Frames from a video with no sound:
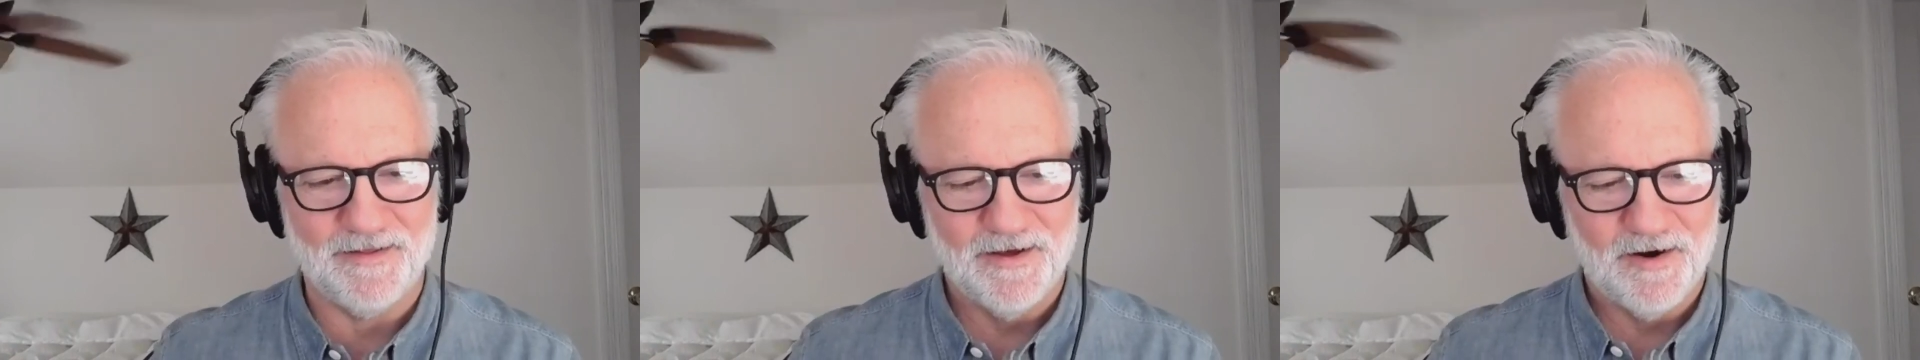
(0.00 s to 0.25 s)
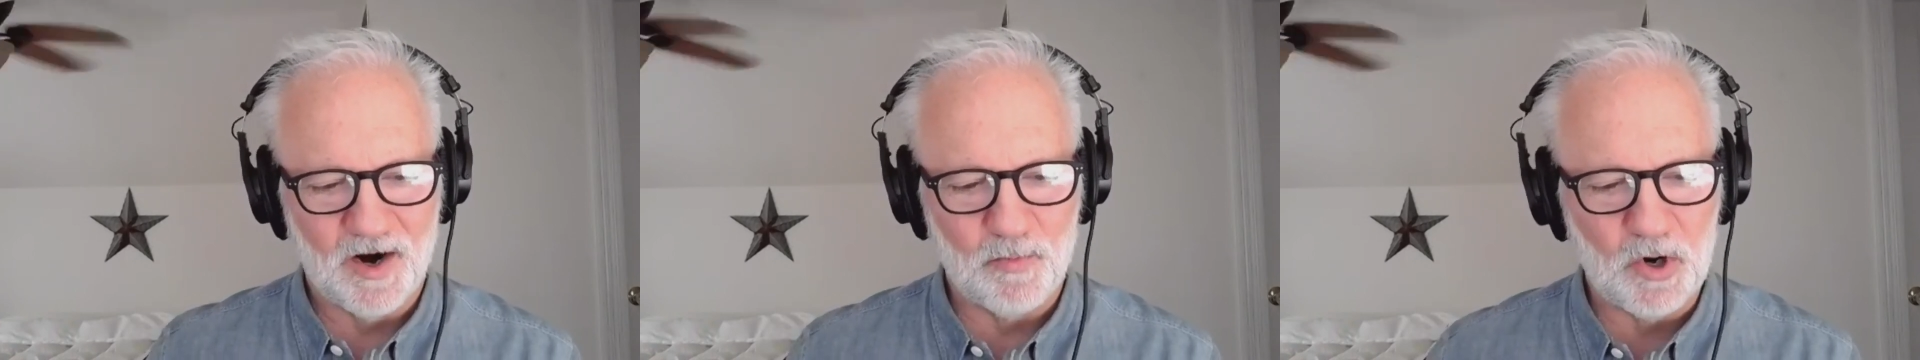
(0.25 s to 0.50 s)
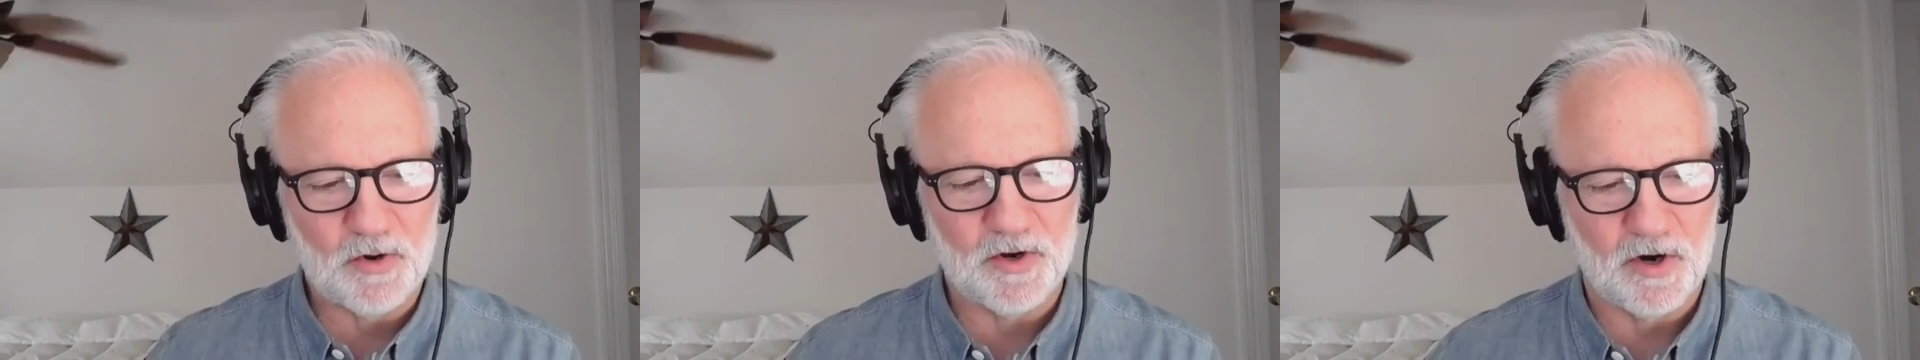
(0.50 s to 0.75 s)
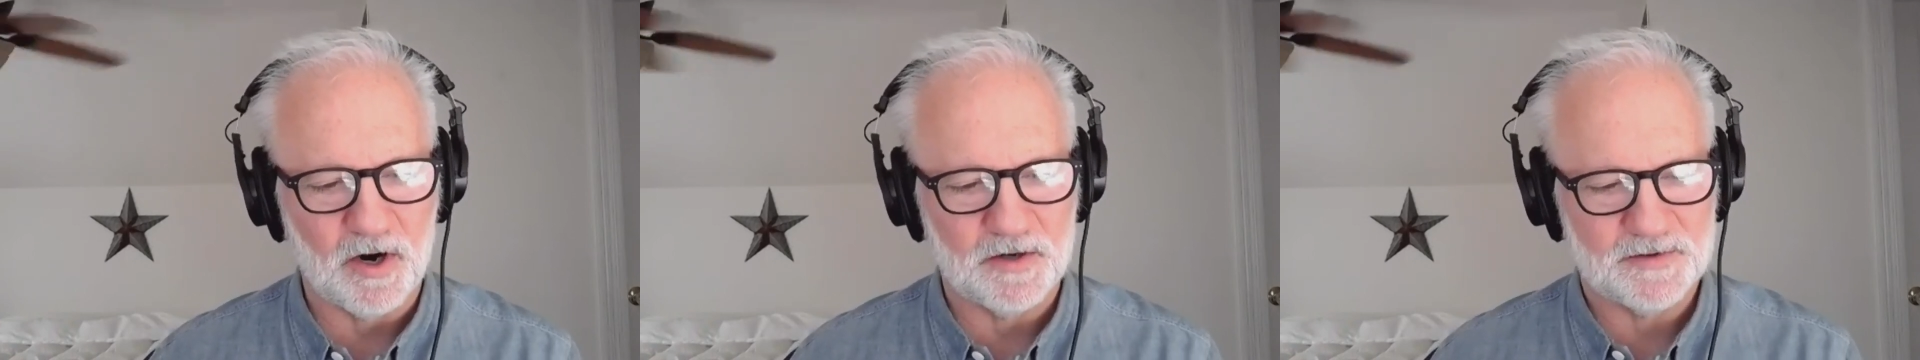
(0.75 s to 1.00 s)
it's often
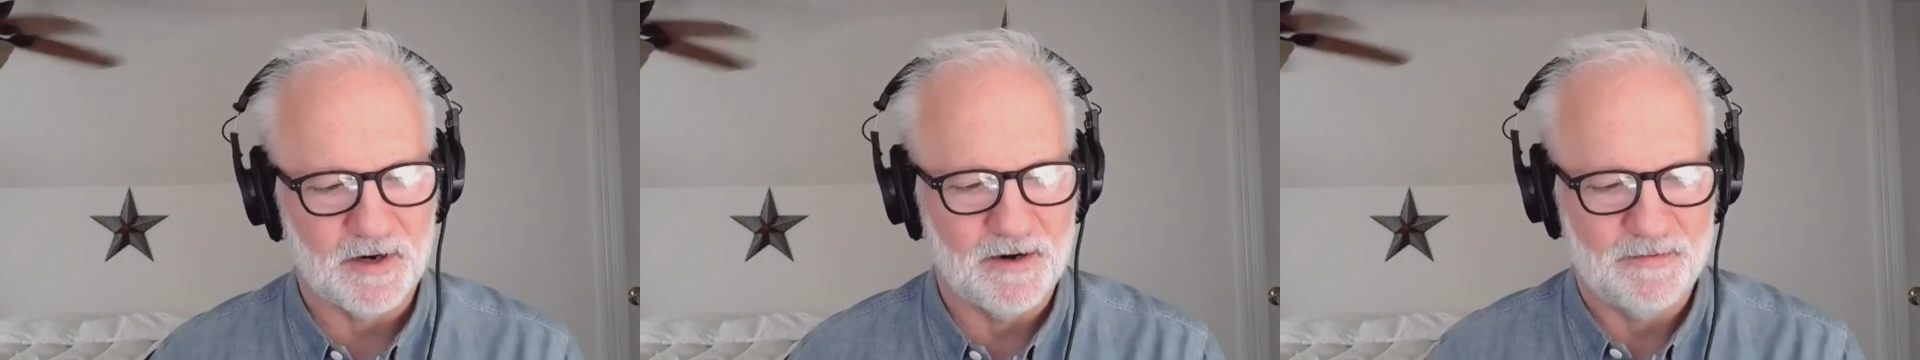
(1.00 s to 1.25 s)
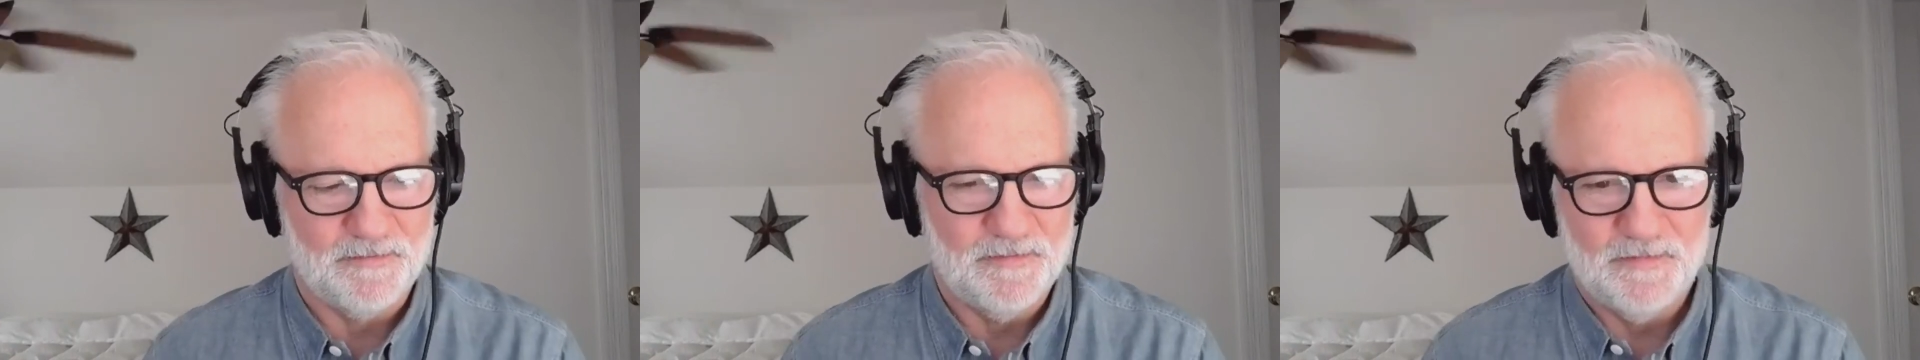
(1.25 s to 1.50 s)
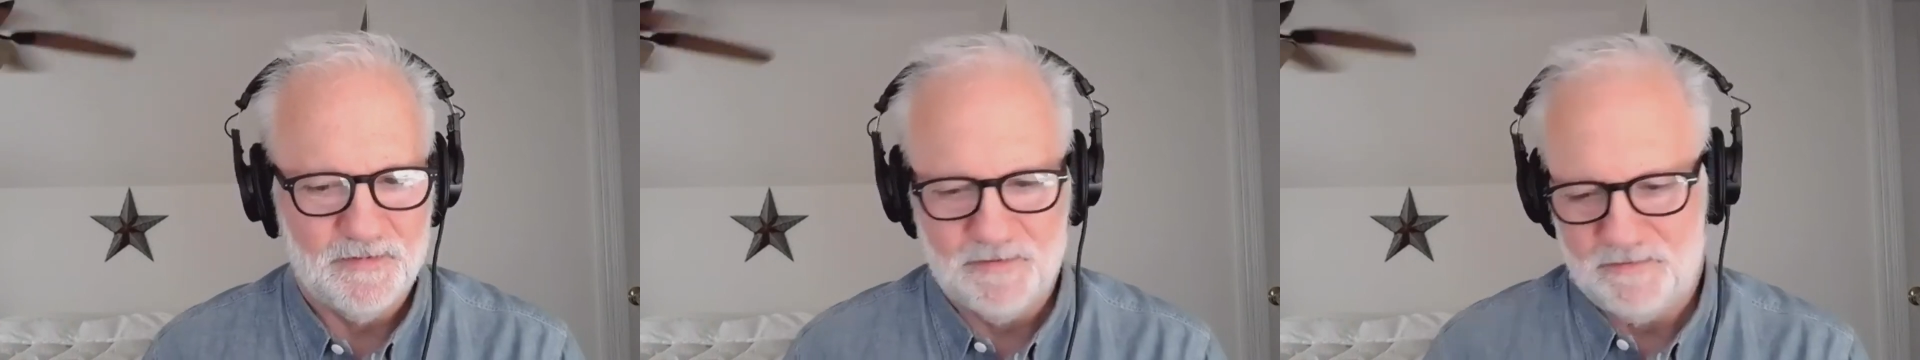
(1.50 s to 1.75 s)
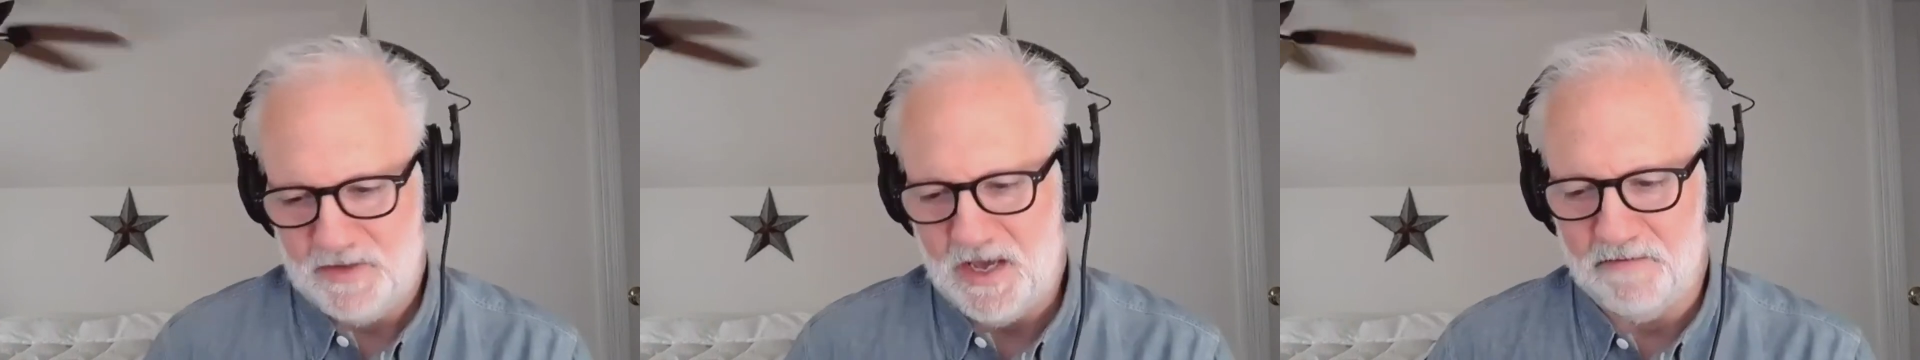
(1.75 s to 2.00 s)
said that
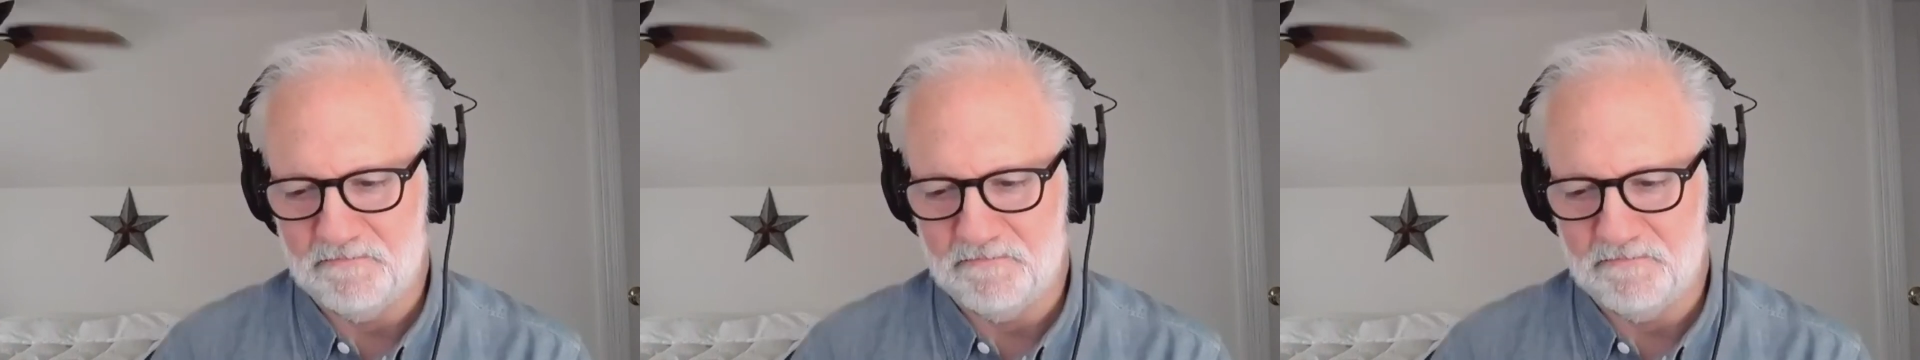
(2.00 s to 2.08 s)
emotions